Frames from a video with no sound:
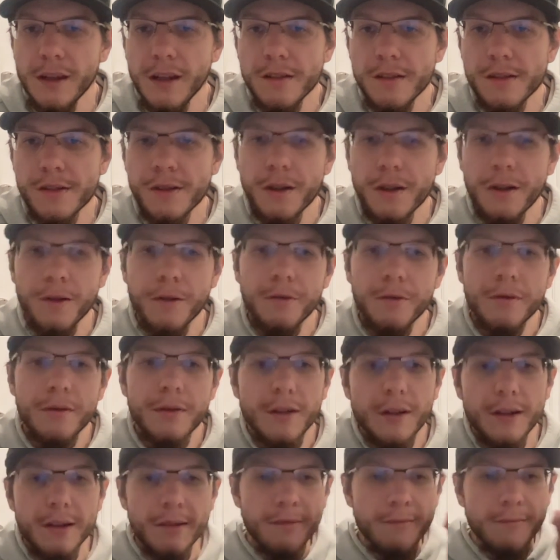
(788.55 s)
So
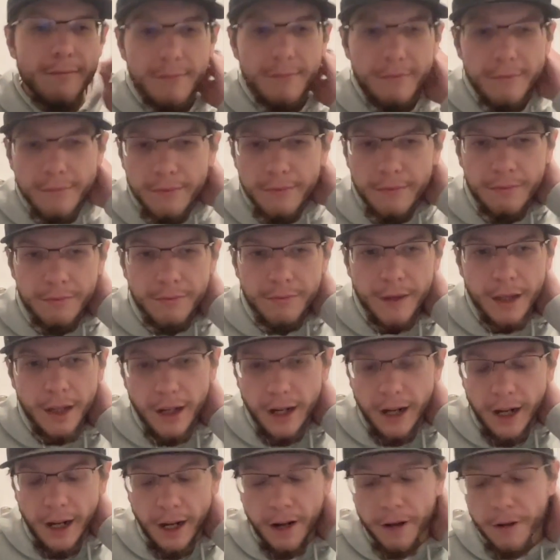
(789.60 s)

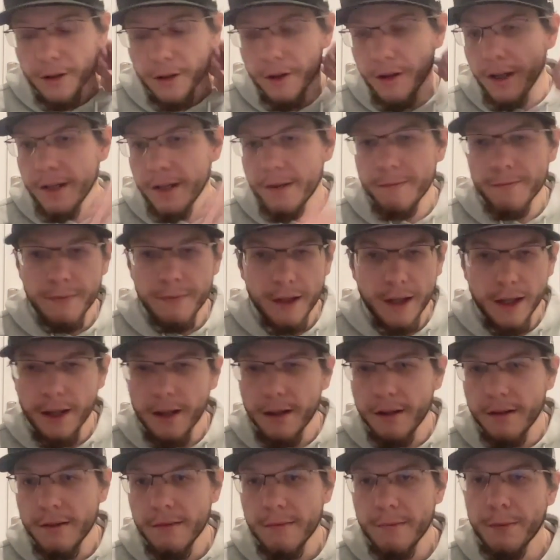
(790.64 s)
I'll go ahead
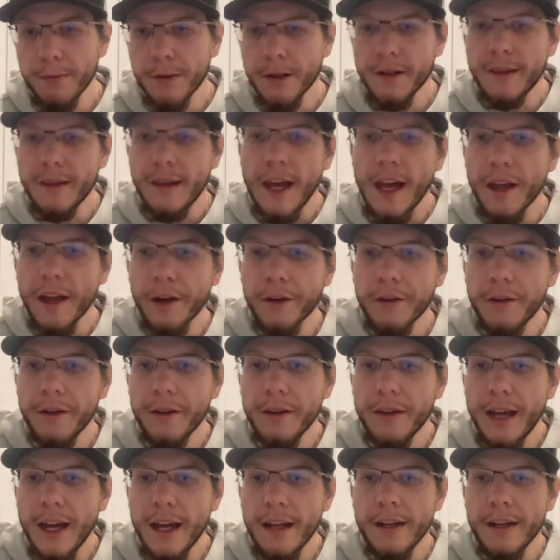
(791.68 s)
and put a dagger
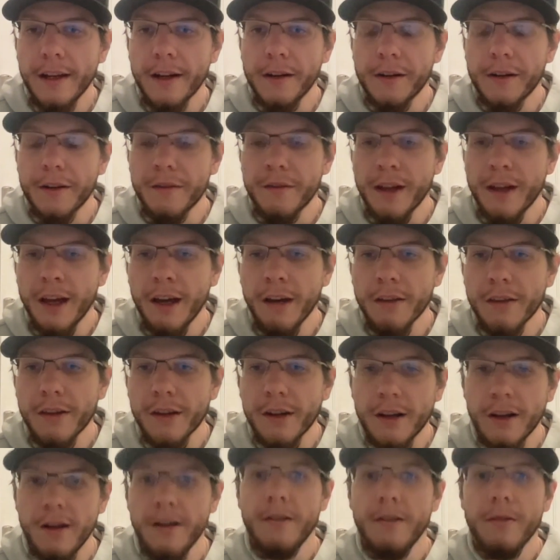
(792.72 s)
in that narrative now that,
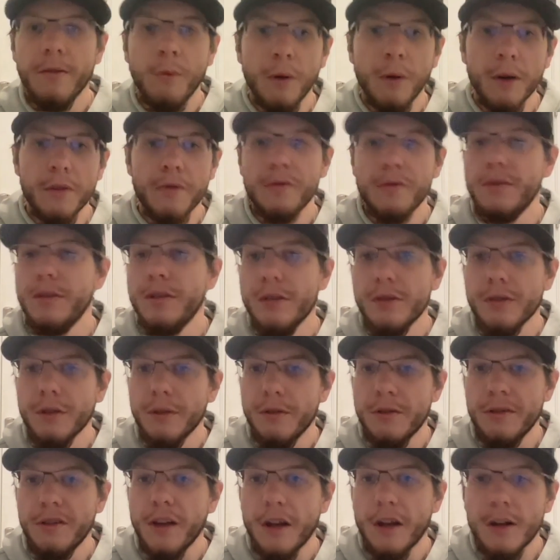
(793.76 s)
West Virginia's
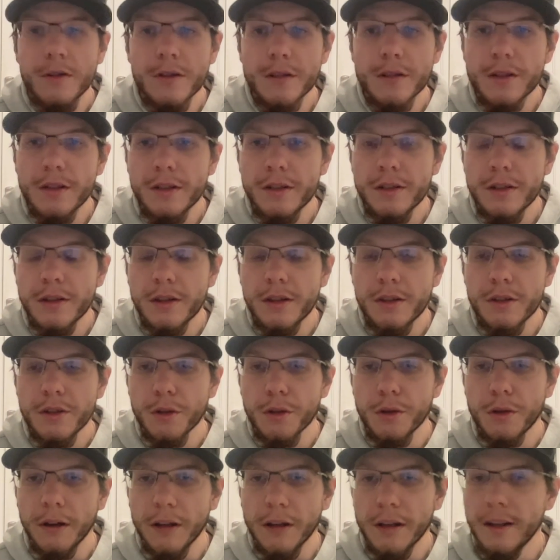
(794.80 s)
losing coaches to
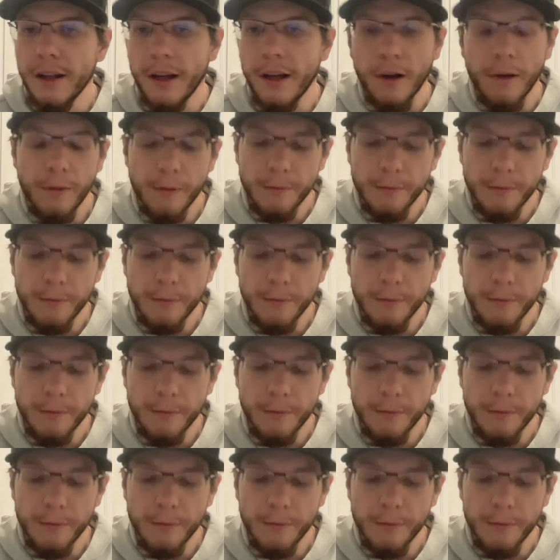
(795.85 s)
Detroit. No.